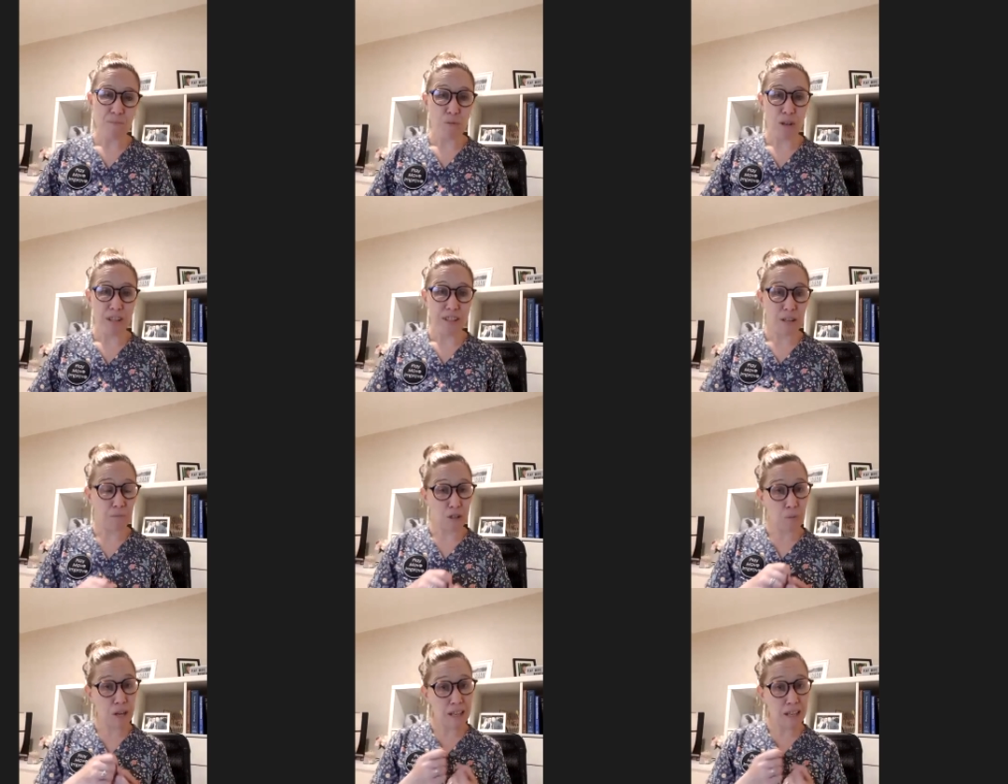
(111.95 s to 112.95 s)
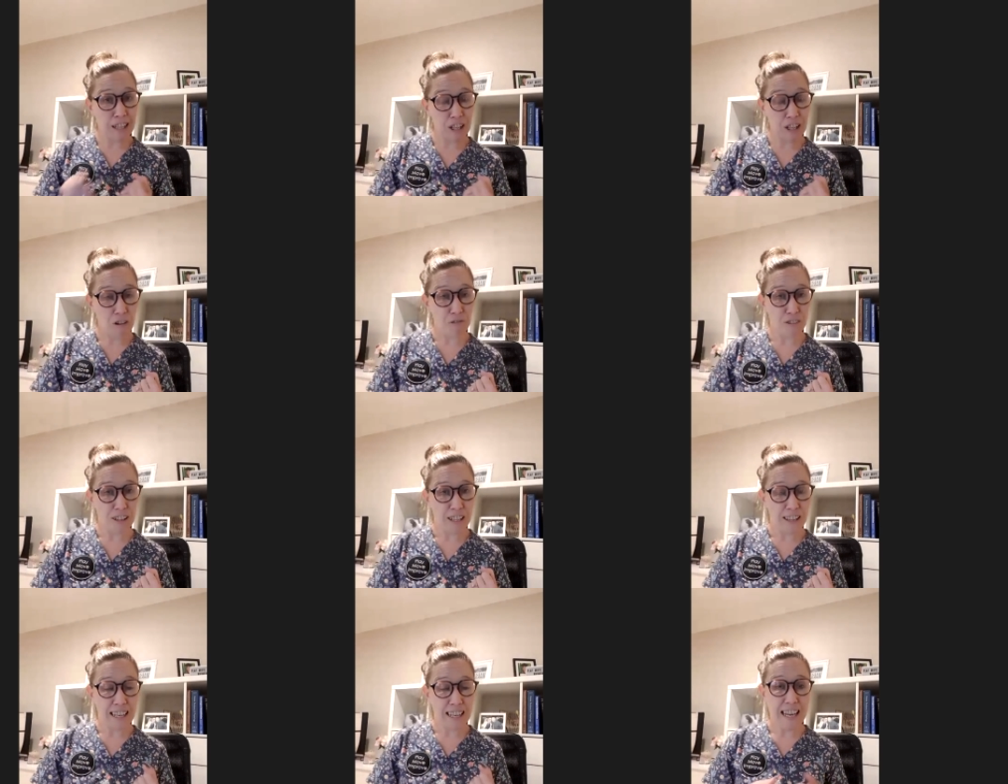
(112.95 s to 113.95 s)
whether peeling off the
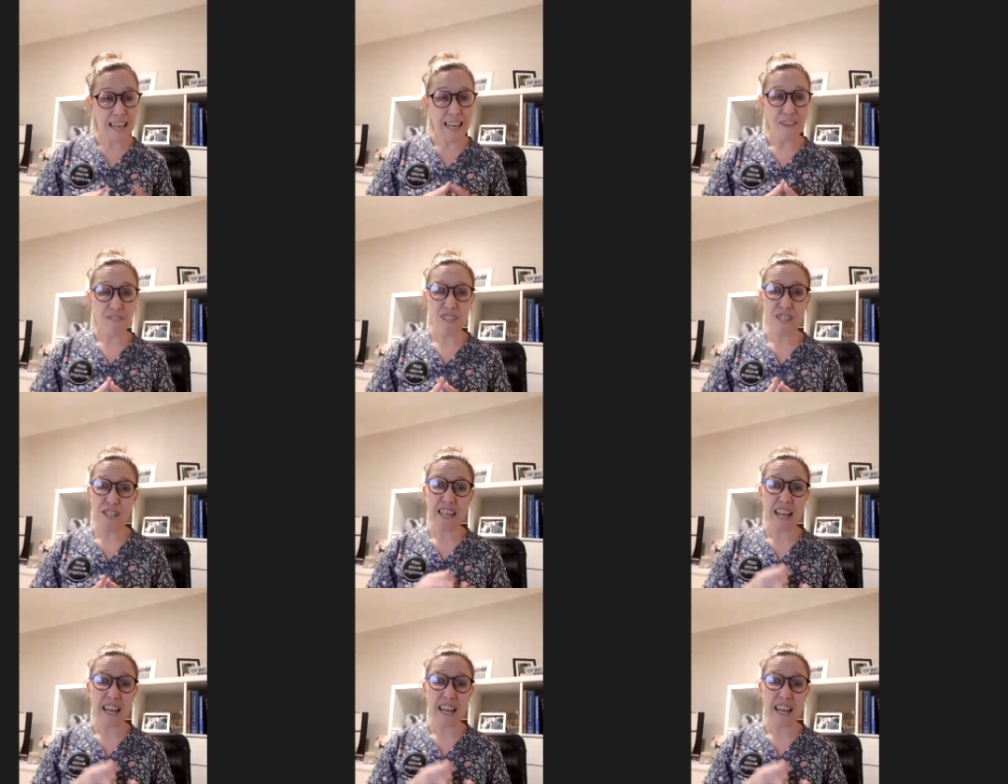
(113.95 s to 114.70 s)
leaves,